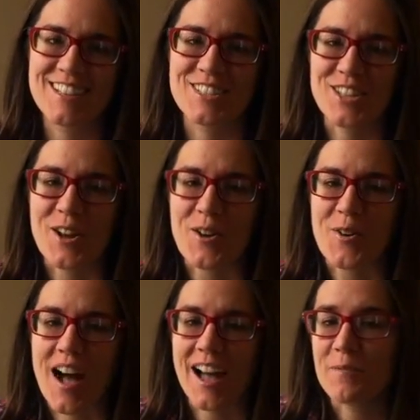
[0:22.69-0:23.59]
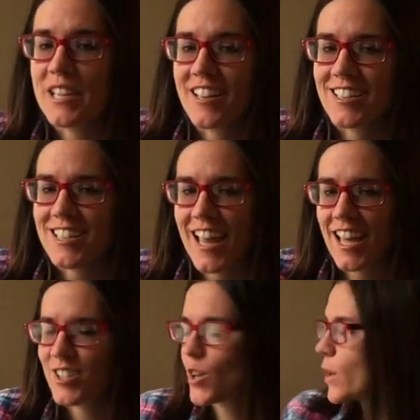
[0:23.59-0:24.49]
So I'm here
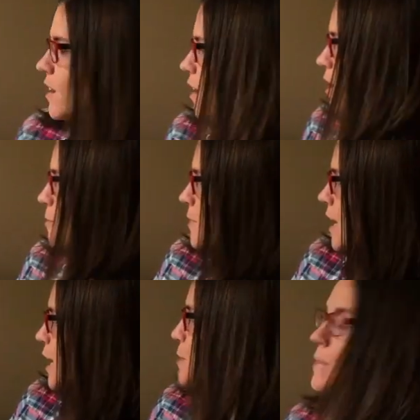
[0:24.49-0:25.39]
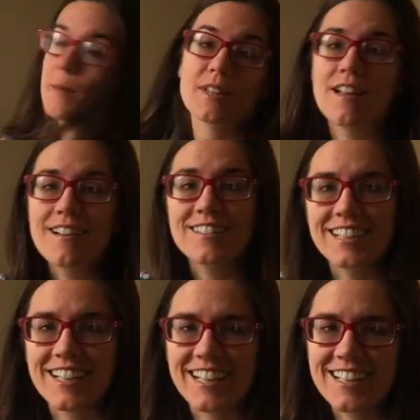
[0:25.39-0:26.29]
today sewing on my Baby Lock
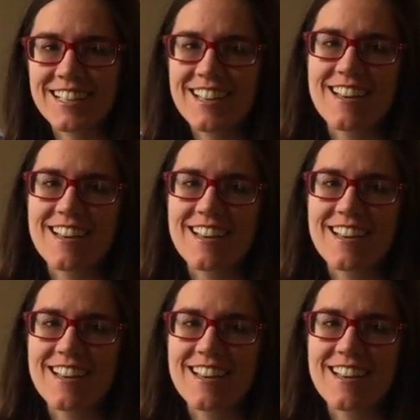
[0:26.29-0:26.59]
Lyric.